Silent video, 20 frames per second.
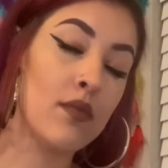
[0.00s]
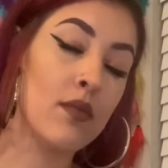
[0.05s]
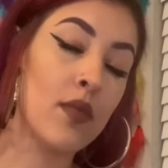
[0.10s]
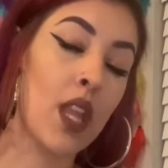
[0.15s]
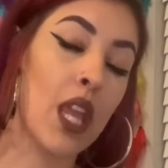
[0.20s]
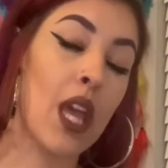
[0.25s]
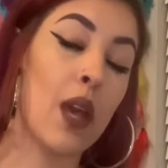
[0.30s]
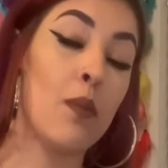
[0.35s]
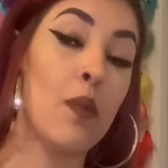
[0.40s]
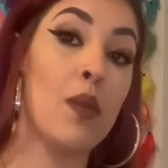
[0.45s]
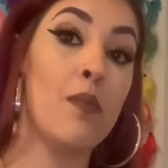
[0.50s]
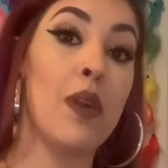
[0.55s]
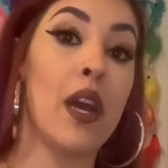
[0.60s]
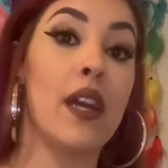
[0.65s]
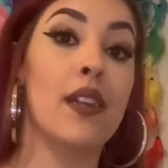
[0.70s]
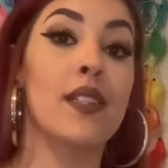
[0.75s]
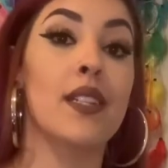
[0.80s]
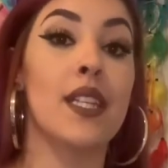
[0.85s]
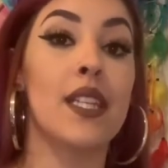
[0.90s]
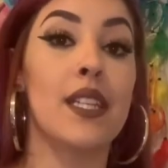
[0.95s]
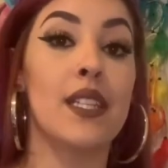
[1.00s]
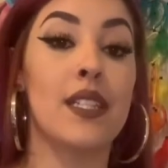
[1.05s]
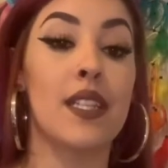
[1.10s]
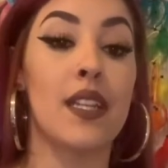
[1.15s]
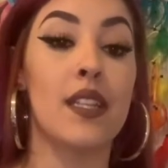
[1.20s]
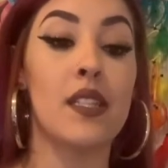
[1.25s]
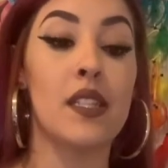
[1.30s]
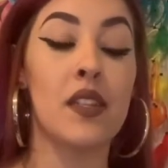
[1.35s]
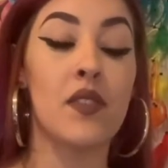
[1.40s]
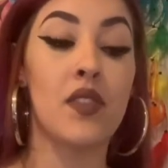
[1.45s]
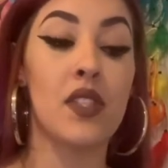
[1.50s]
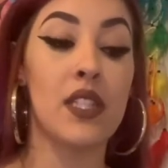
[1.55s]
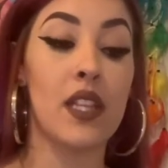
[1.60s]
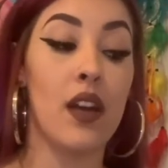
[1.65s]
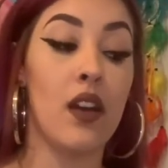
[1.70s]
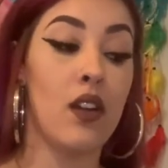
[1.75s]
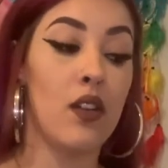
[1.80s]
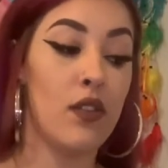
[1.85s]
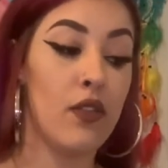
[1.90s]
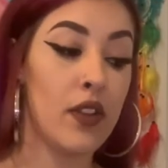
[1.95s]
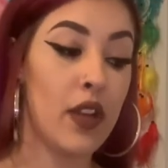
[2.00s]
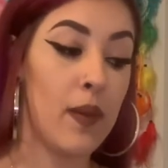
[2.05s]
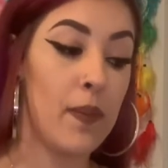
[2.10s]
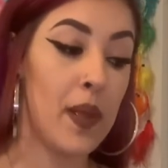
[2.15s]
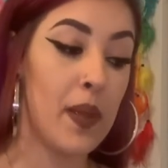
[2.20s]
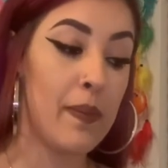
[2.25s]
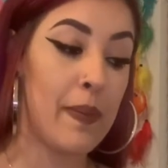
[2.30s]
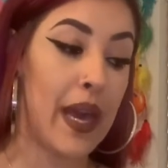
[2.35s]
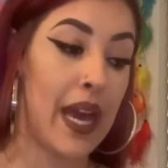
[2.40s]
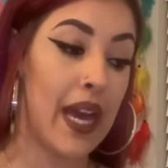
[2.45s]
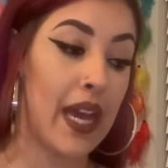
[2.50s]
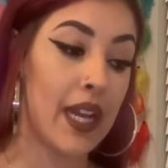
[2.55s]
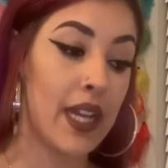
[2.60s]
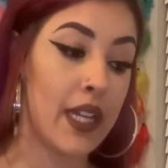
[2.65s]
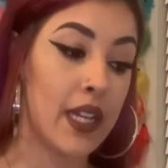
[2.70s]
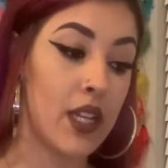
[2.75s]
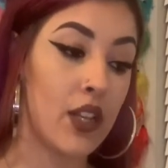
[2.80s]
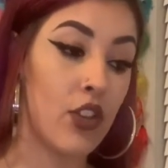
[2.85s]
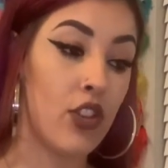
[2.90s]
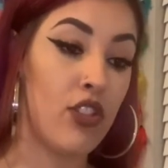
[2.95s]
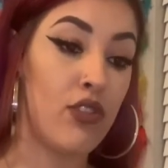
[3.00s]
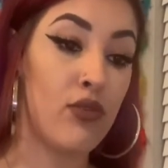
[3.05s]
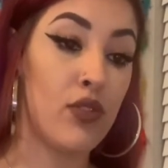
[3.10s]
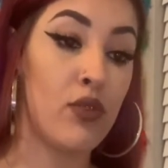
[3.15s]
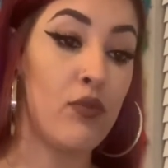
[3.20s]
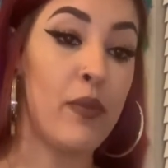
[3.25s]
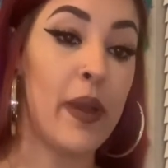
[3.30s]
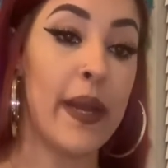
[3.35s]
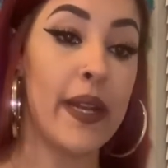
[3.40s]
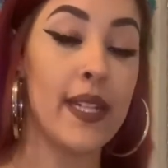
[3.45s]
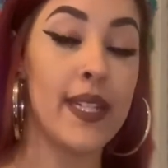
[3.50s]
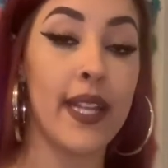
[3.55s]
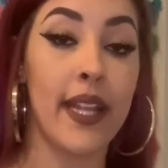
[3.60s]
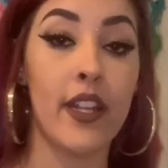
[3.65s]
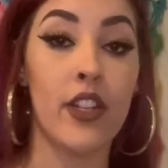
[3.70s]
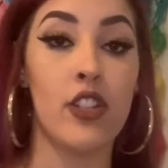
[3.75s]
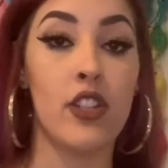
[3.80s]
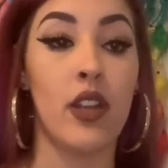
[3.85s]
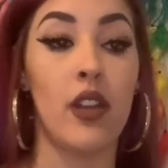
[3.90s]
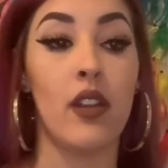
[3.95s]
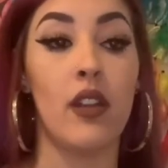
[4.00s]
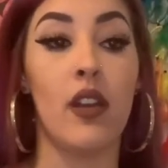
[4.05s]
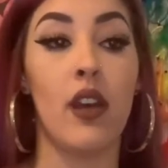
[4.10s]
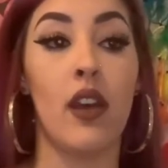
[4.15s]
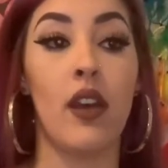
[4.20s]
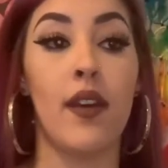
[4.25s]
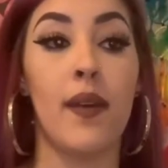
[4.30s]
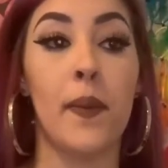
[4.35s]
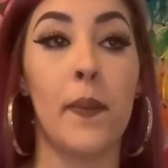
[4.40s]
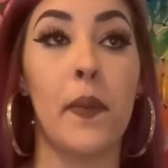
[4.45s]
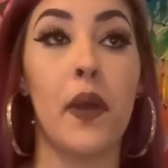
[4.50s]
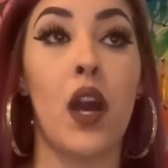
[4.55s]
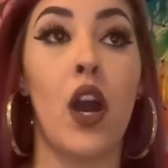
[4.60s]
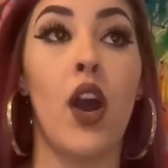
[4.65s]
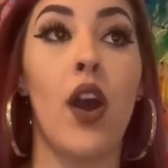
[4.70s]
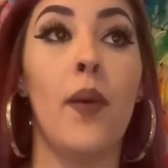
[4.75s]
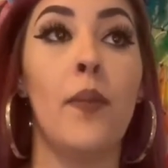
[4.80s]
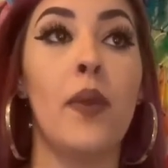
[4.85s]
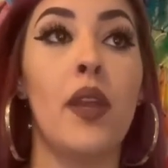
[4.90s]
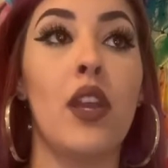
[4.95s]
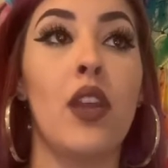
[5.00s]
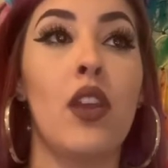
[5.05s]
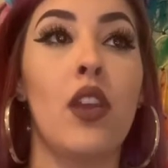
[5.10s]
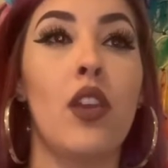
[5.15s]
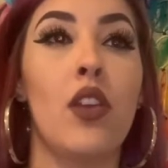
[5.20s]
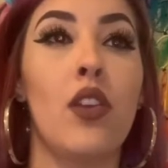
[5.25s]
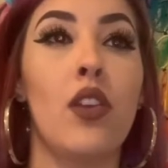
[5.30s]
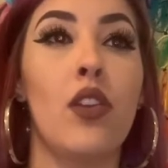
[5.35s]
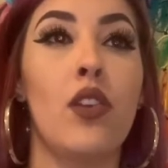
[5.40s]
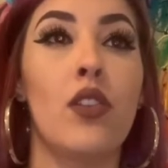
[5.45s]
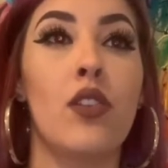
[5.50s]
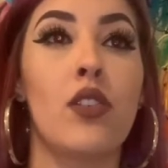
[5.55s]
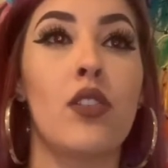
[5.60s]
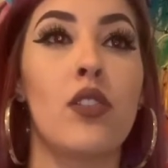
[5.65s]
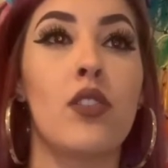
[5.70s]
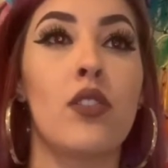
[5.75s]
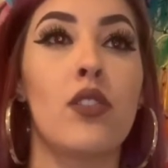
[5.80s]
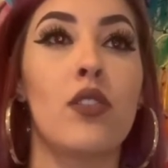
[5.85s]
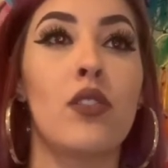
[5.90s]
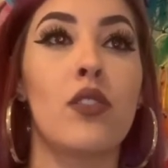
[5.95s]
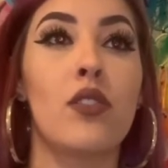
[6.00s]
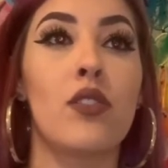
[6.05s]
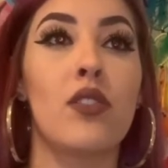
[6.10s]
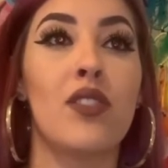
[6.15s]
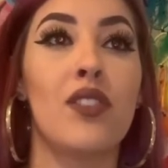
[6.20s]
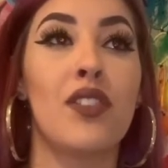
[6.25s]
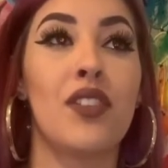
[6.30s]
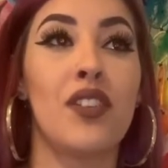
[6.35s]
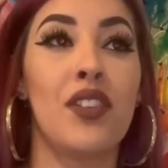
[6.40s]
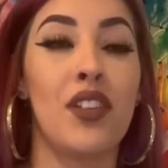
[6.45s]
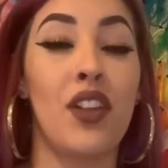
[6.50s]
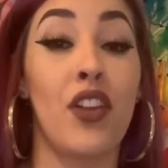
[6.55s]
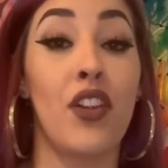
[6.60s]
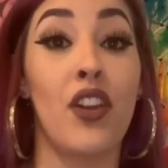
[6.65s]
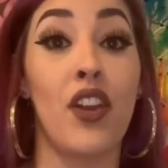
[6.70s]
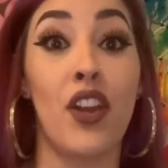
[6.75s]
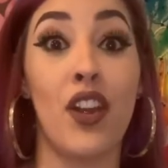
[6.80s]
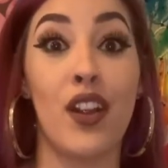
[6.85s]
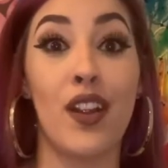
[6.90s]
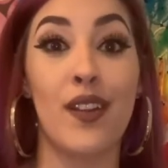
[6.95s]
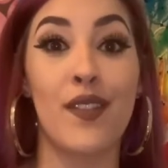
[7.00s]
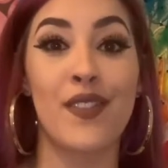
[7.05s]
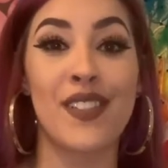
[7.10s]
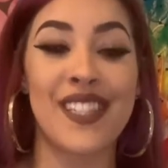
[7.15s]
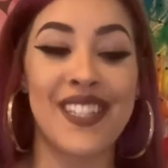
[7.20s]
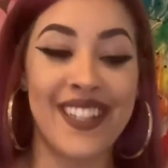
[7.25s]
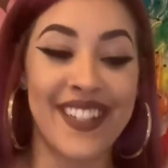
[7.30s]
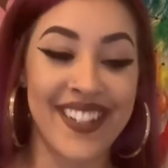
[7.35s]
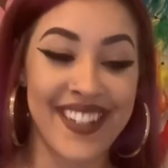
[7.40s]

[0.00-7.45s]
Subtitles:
coming back to the sense of self, coming back through meditation, calming your nerves.